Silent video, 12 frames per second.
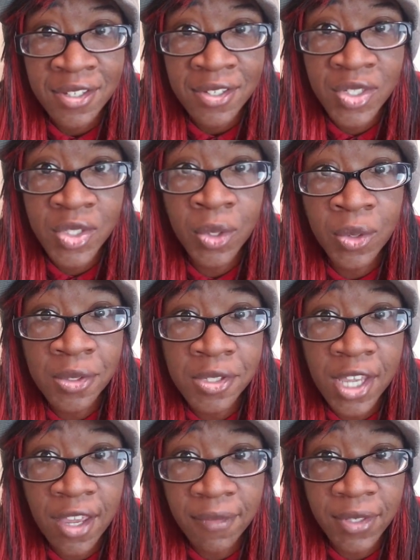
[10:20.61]
souls
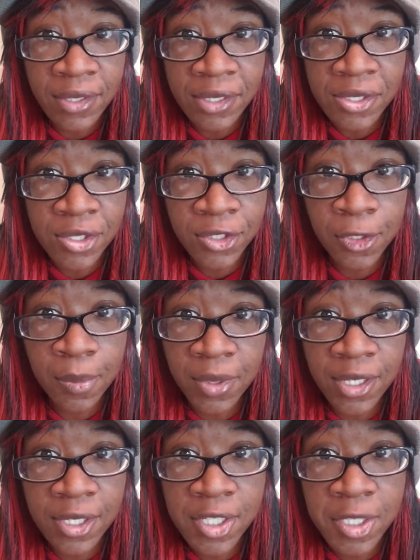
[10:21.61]
having this human
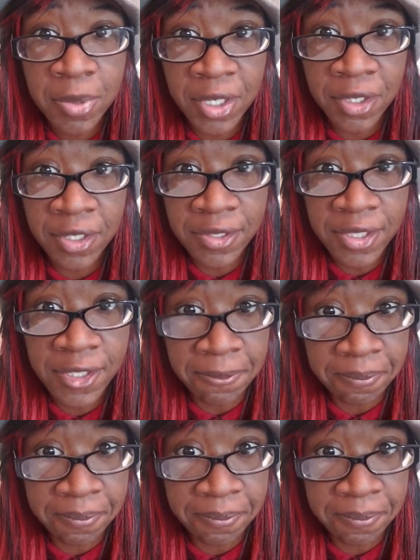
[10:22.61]
experience,